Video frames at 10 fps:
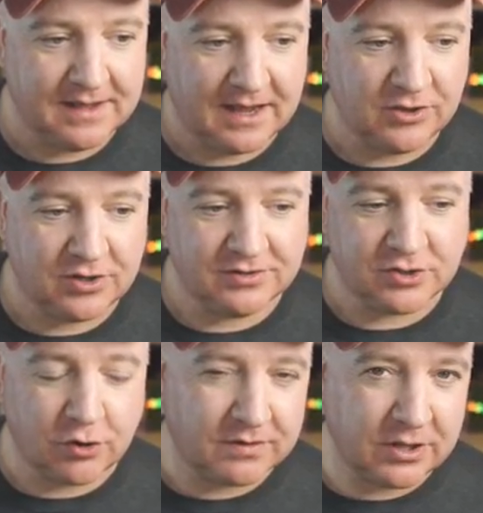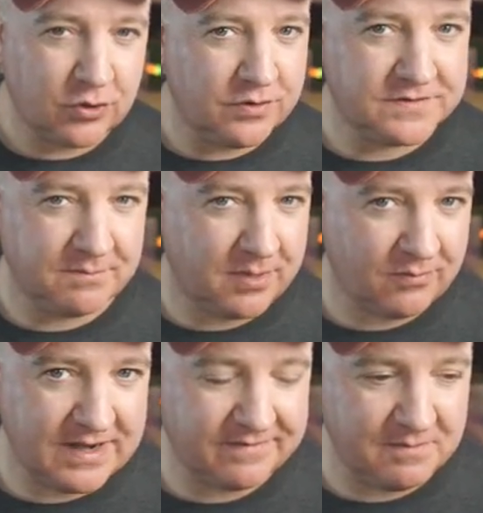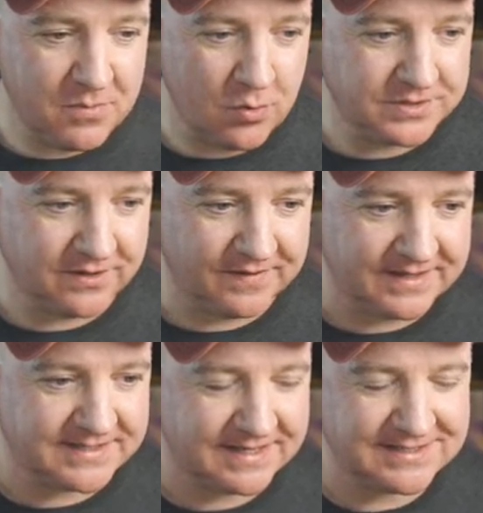And you can currently choose from three different modes on this.